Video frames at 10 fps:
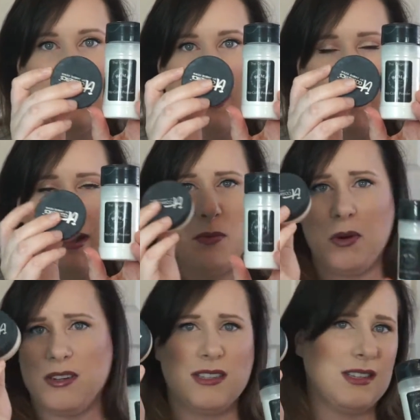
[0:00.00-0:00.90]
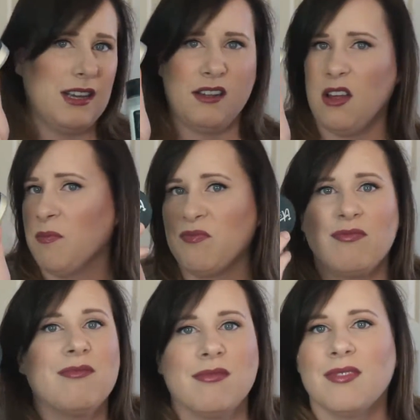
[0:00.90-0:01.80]
the Bye Bye Pores is like,
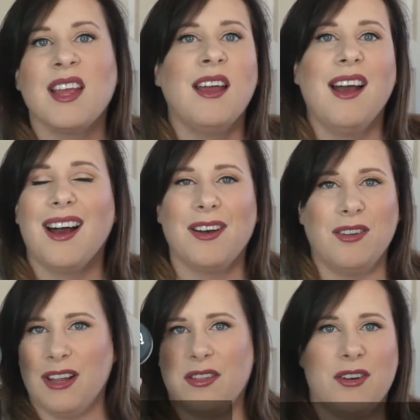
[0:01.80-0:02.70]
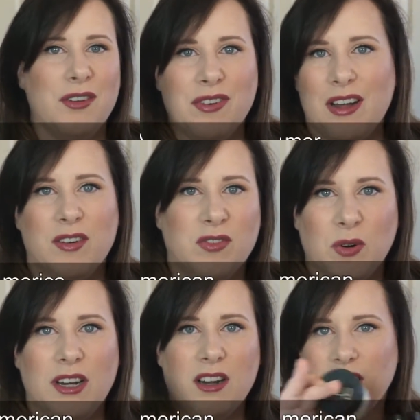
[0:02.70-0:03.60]
I don't know, like $35
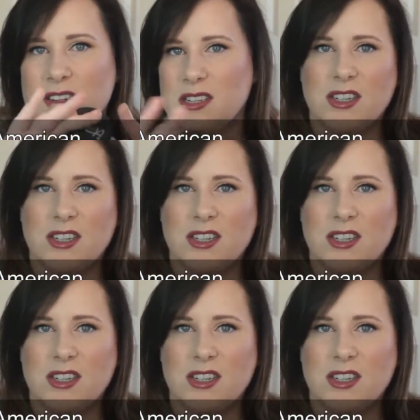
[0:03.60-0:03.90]
or $40.